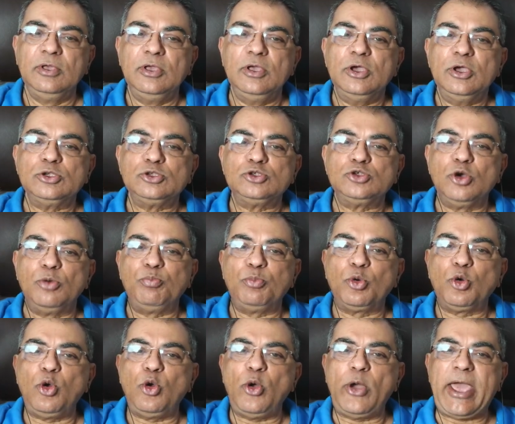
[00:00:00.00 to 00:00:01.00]
So
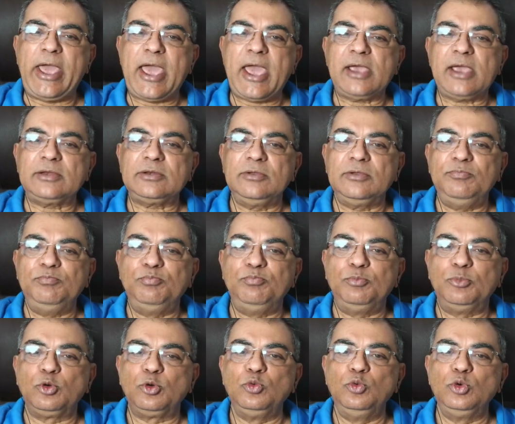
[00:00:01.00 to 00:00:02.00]
PROACT
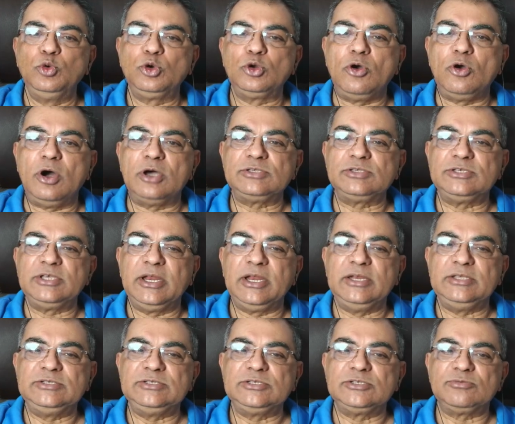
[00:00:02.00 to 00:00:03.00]
root cause
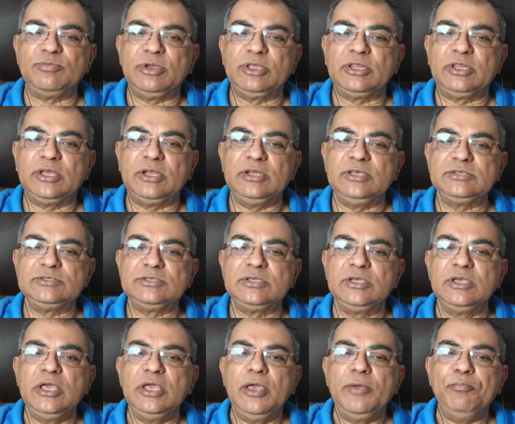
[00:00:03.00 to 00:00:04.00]
analysis method is
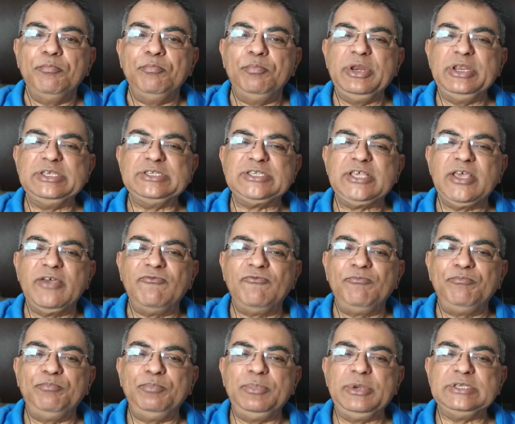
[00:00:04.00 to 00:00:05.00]

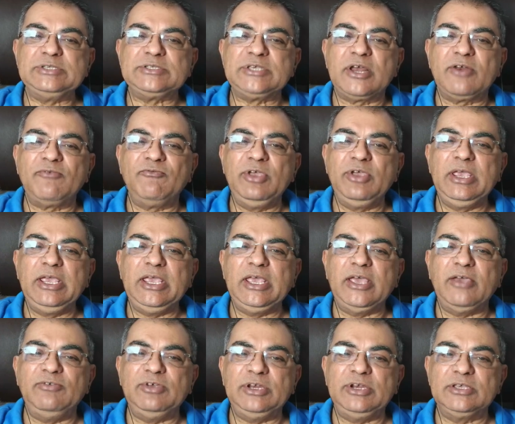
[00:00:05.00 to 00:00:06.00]
preserving
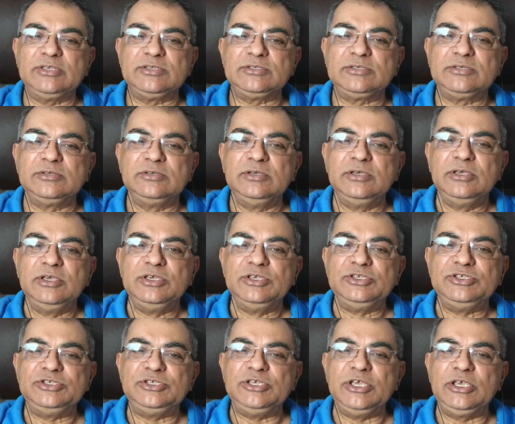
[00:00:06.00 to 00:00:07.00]
evidence,
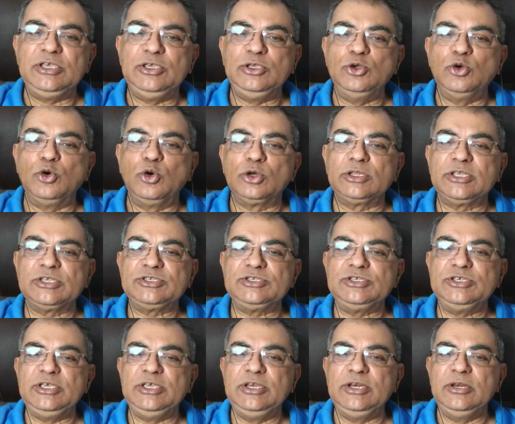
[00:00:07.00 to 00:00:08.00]
secure the
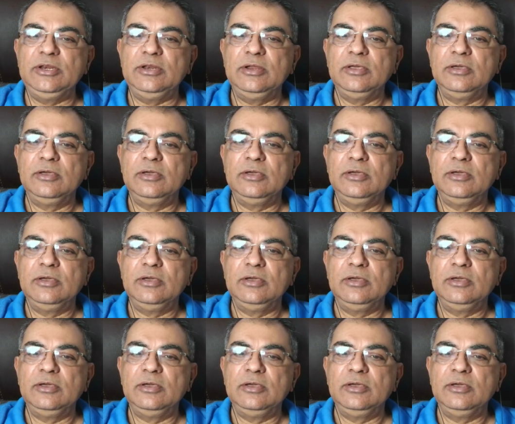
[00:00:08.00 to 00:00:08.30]
scene,